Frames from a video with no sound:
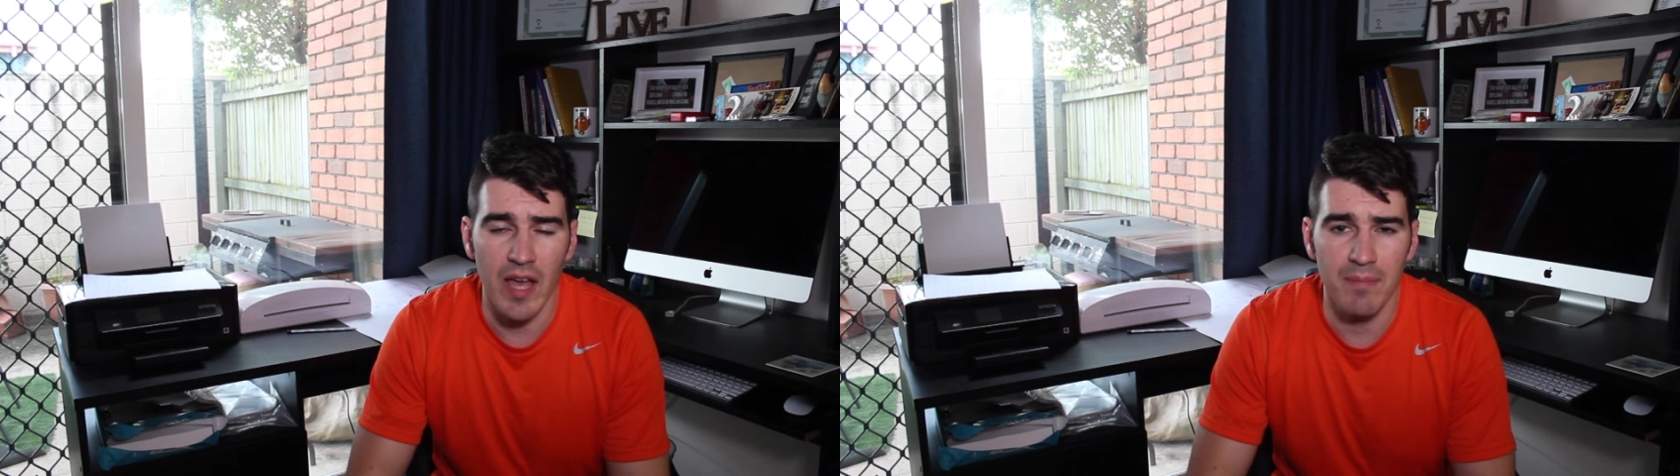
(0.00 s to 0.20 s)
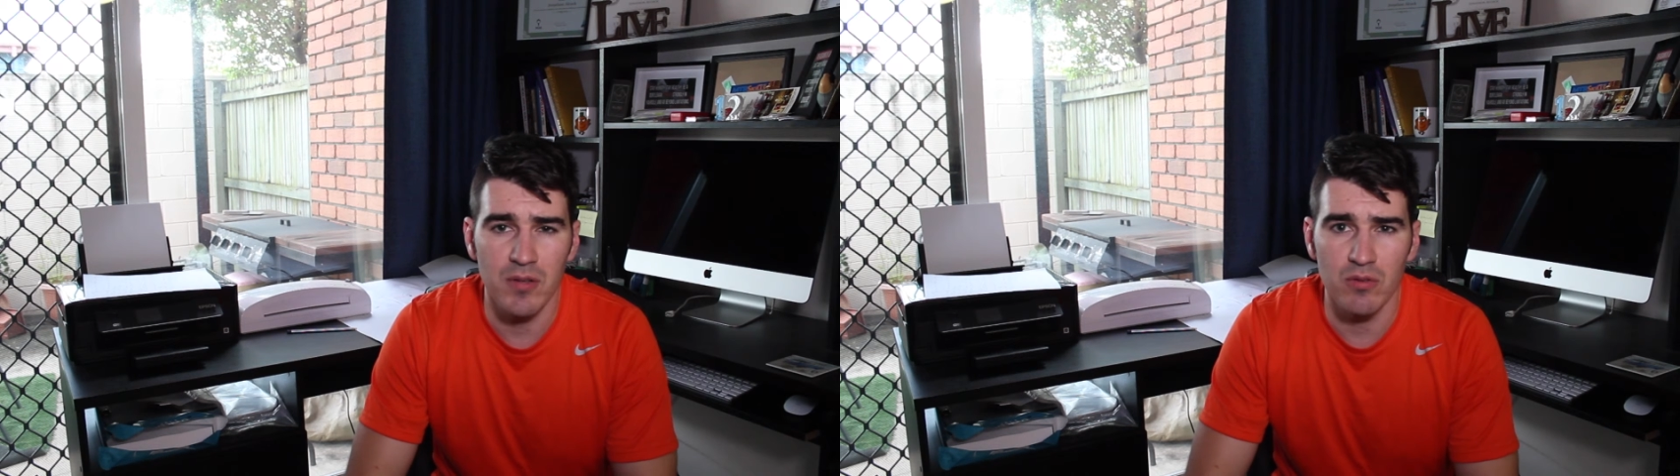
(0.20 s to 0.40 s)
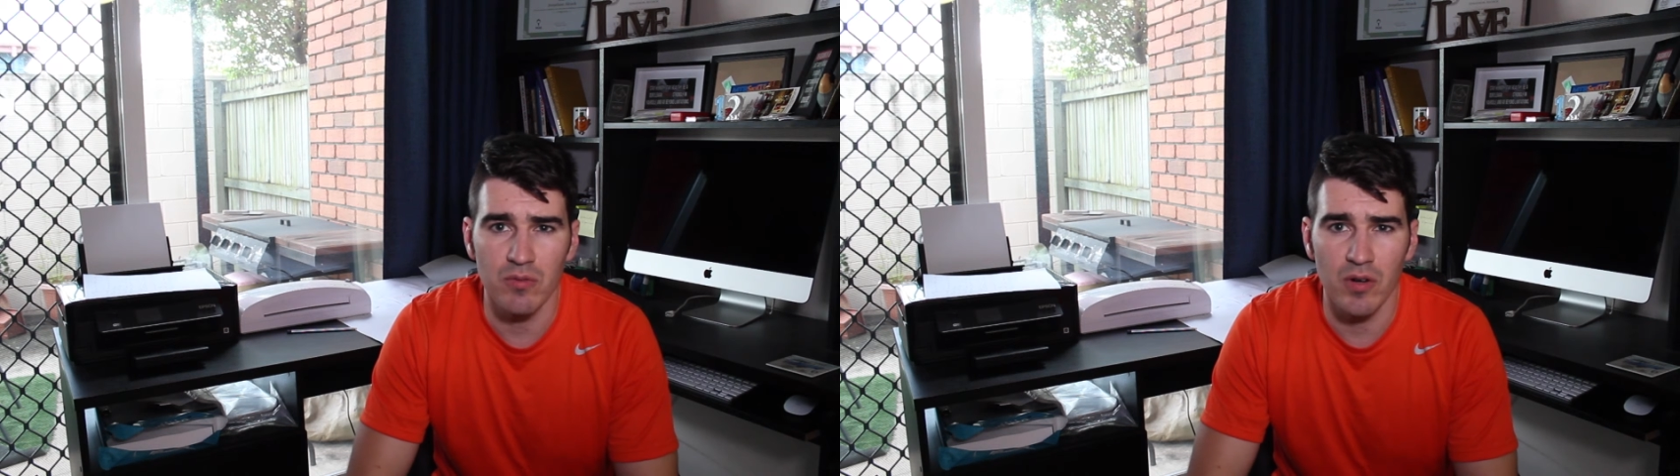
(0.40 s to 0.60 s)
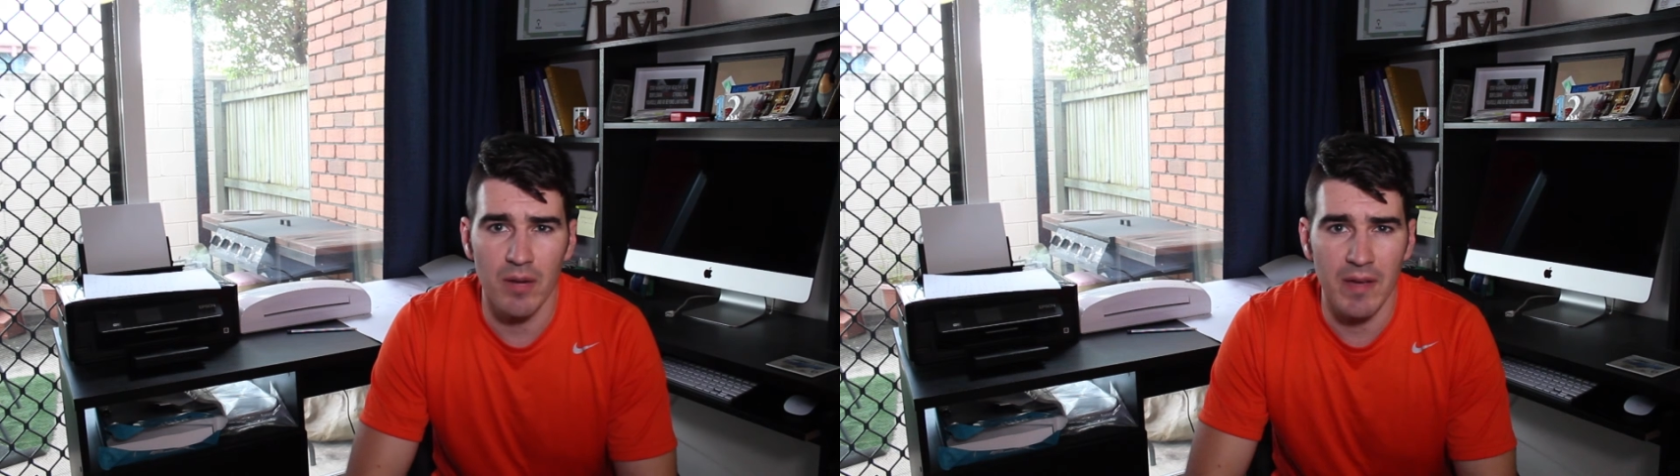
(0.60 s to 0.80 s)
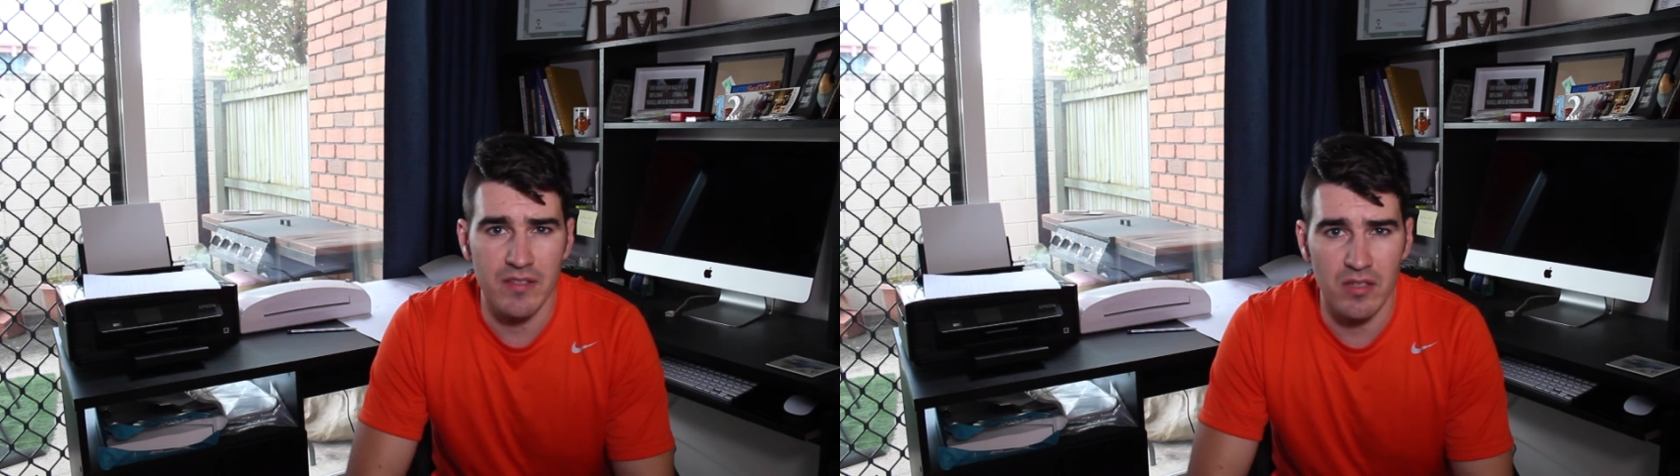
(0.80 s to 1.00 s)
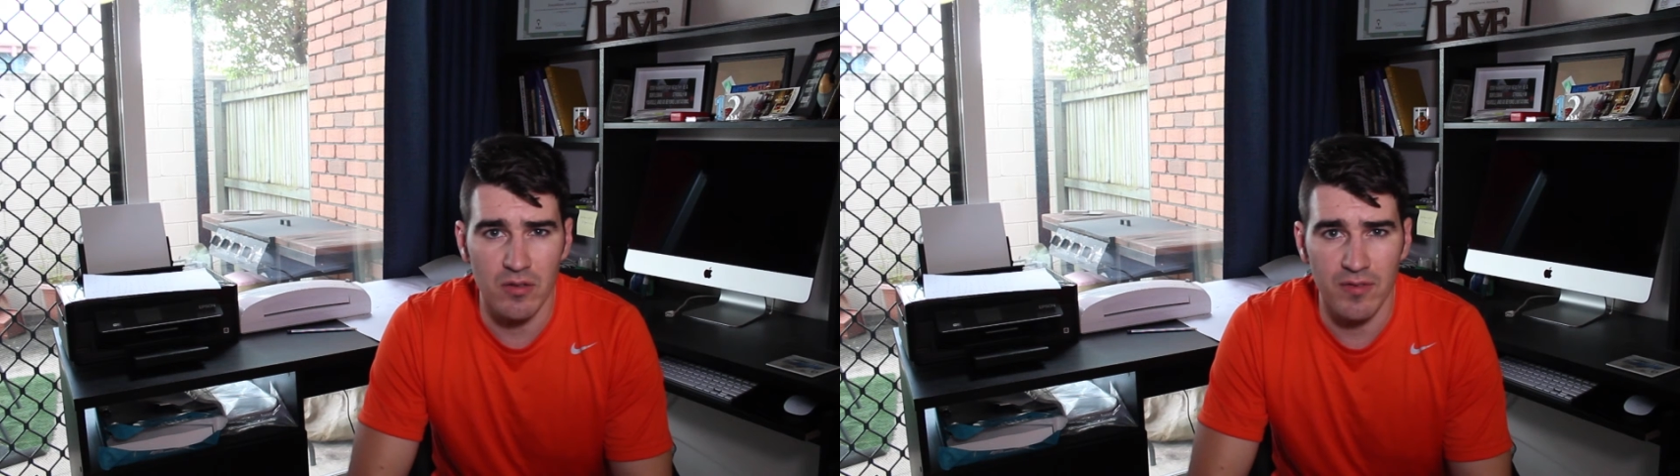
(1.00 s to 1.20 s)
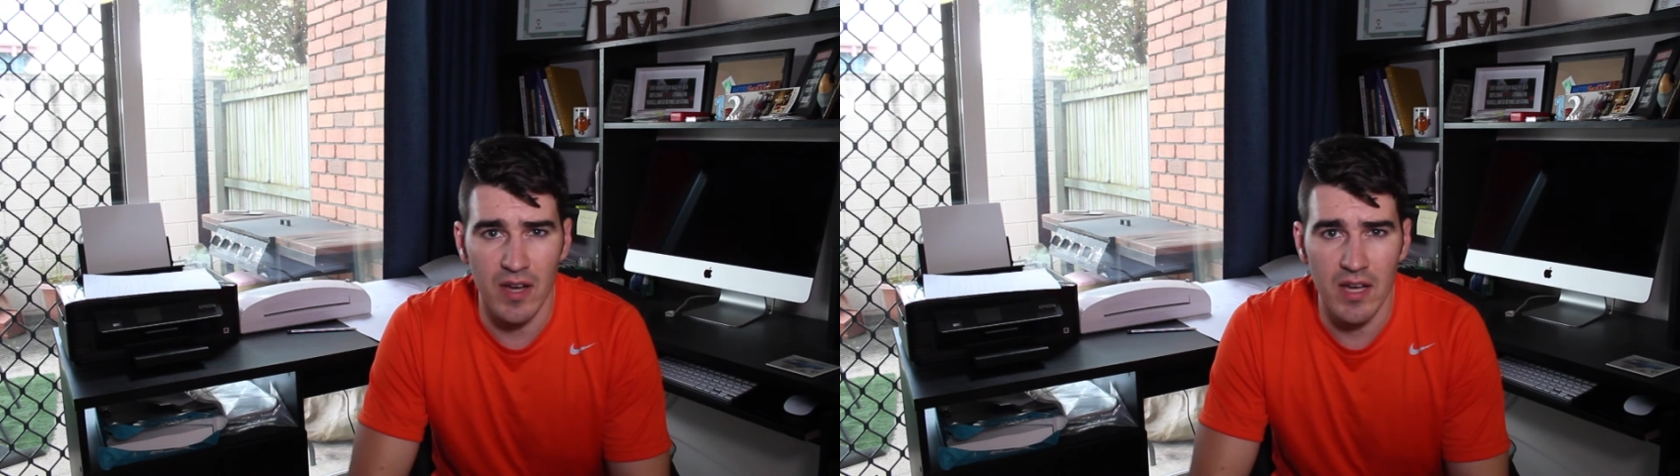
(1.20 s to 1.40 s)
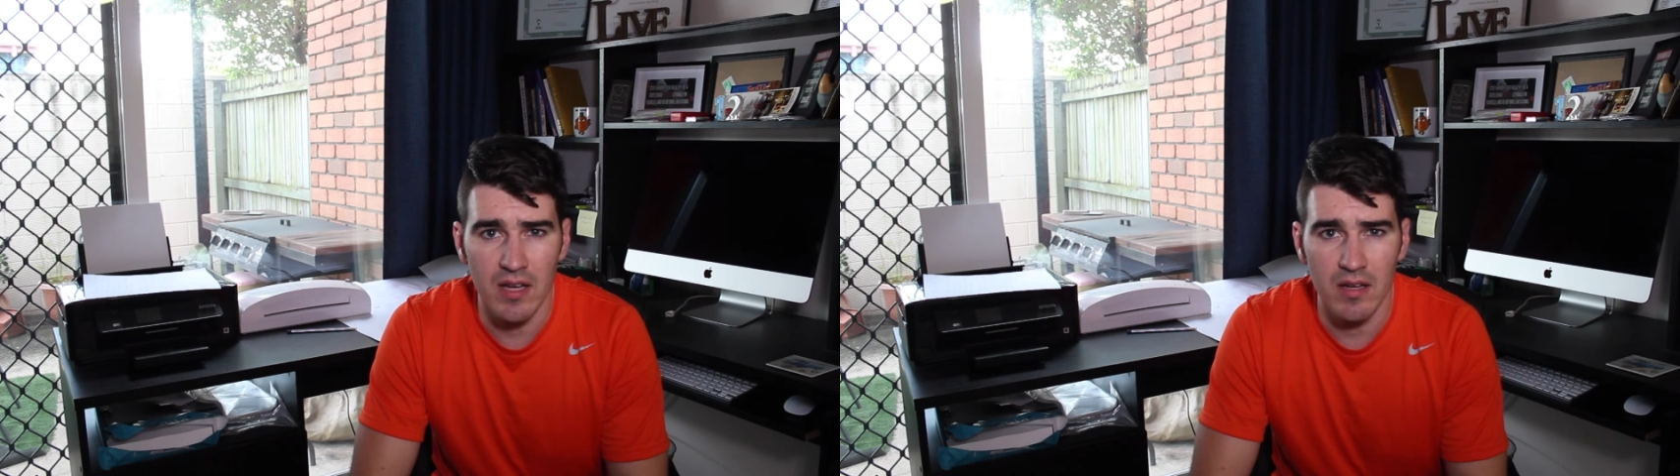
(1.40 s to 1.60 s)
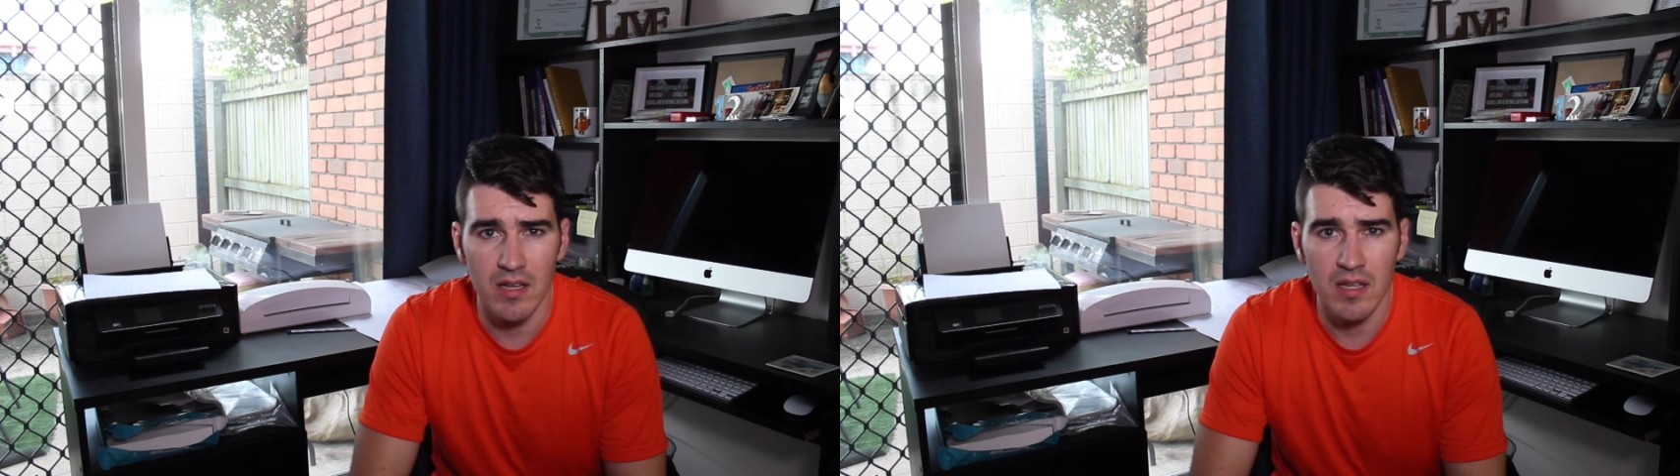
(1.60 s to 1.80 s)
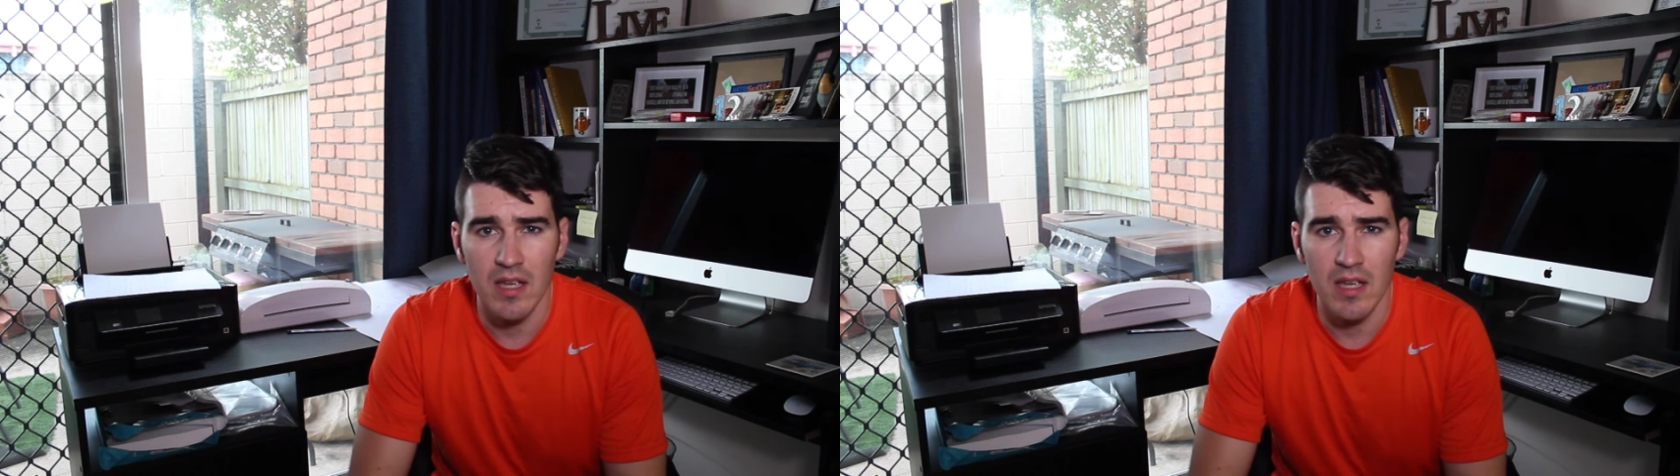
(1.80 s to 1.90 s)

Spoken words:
happy with where I'm at so far,